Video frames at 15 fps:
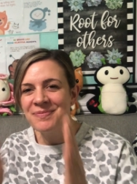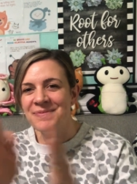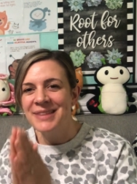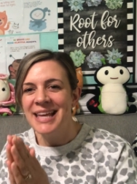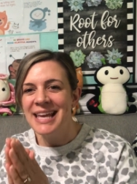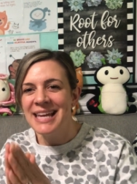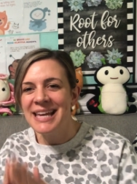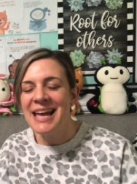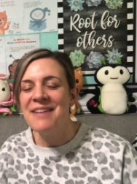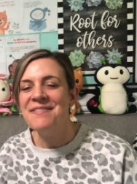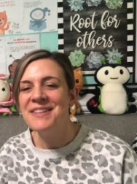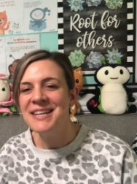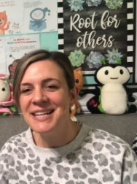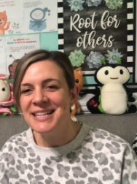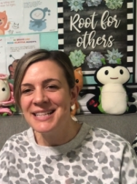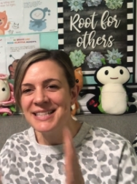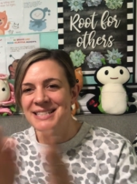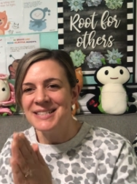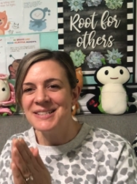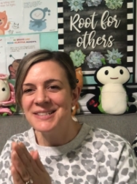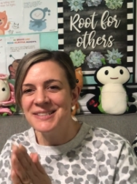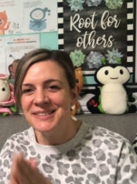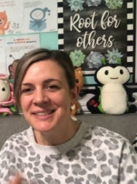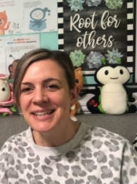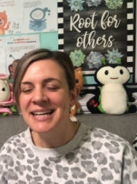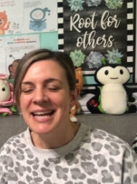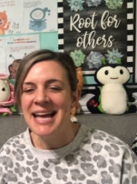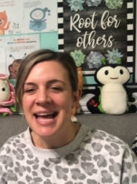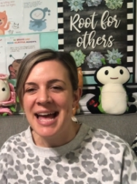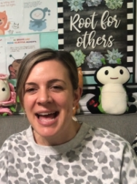They have feelings too.
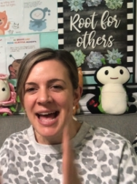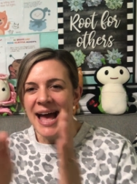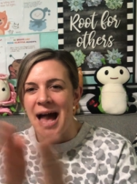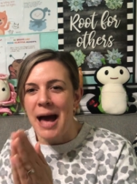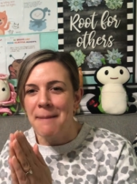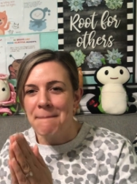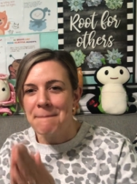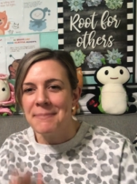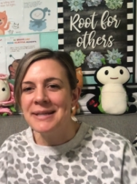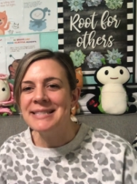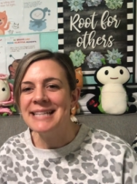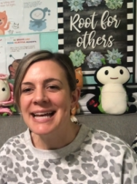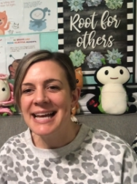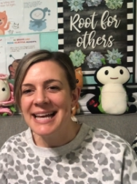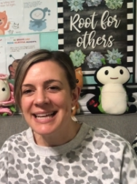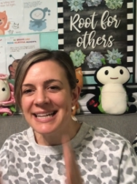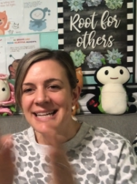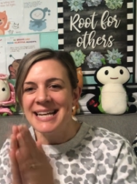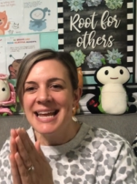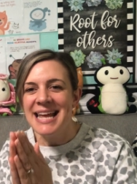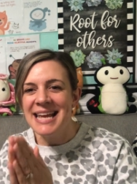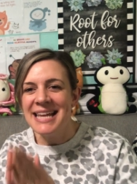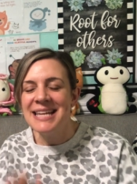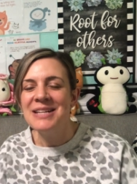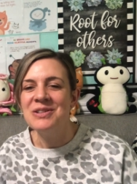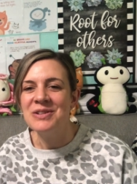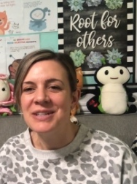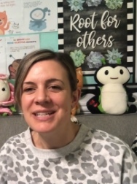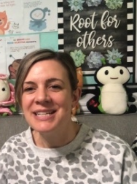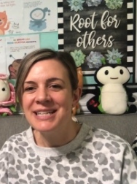Happy, sad, and
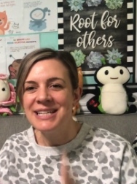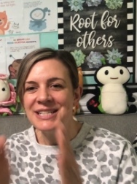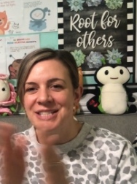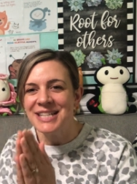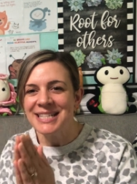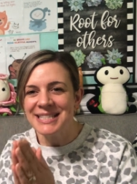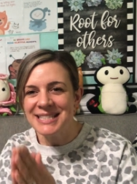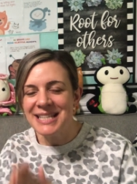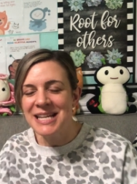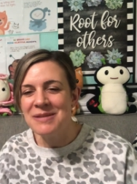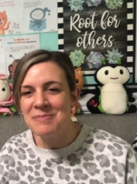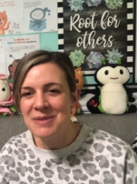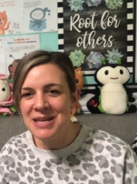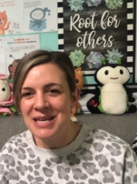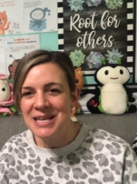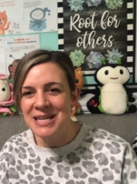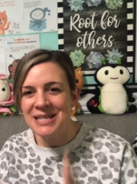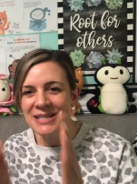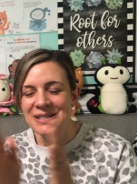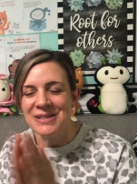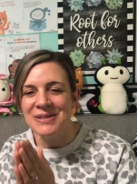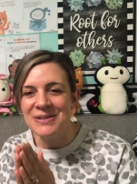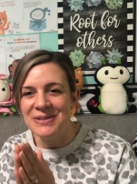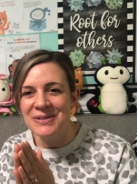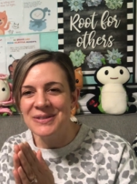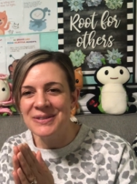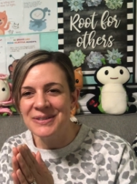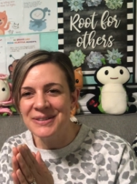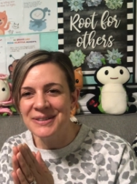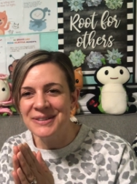angry, just like me and
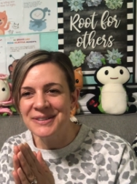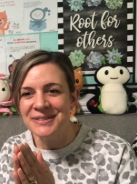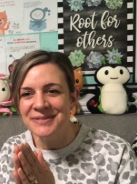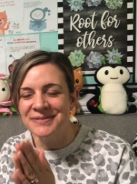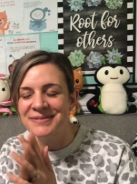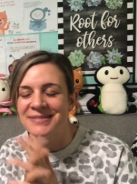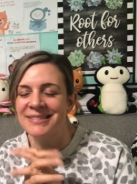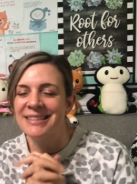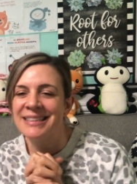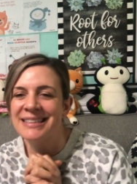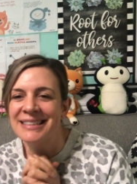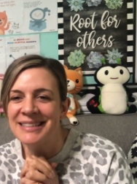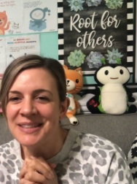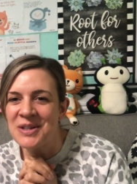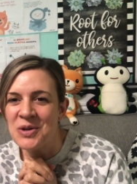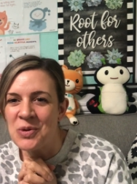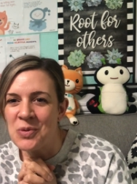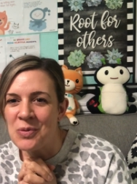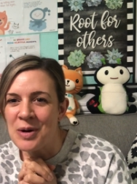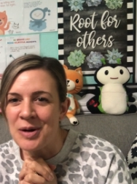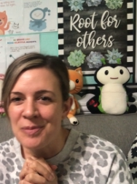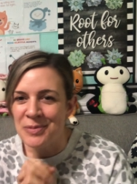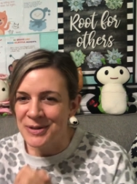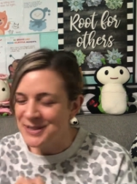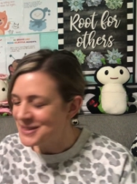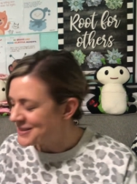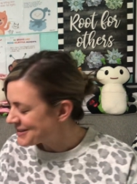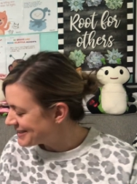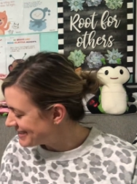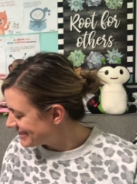you. Well, boys and
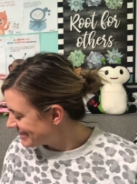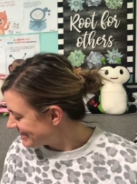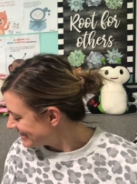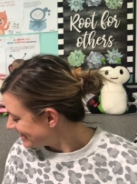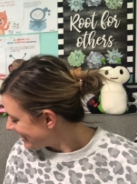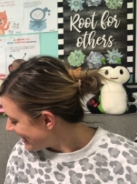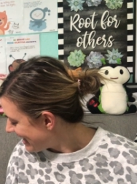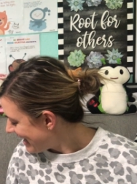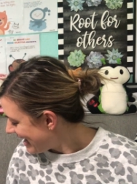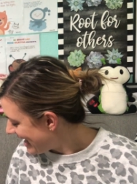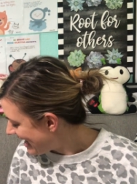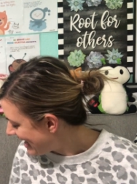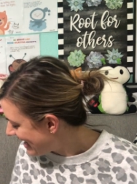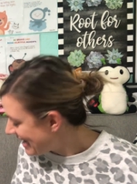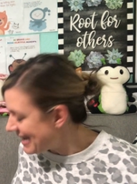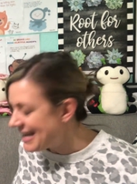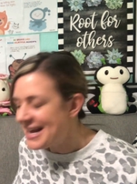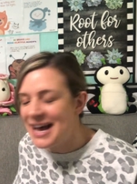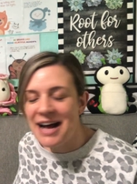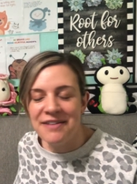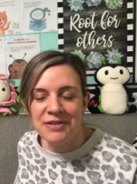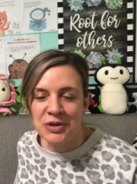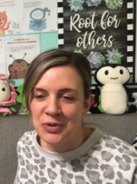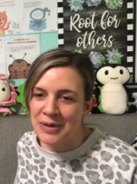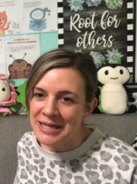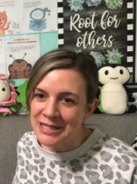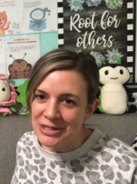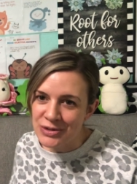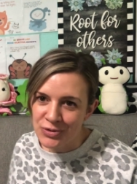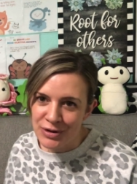girls, I have a
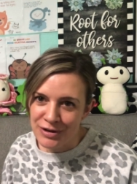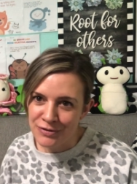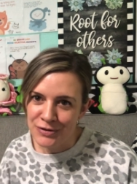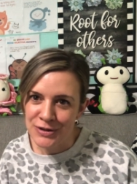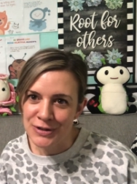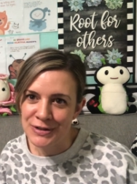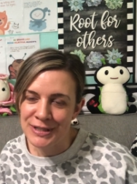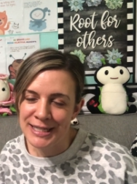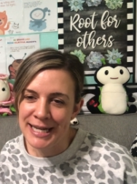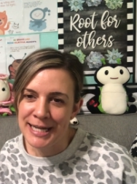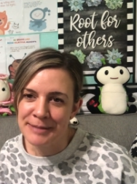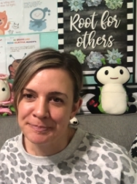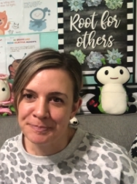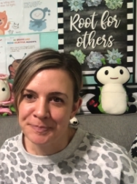great story for you today.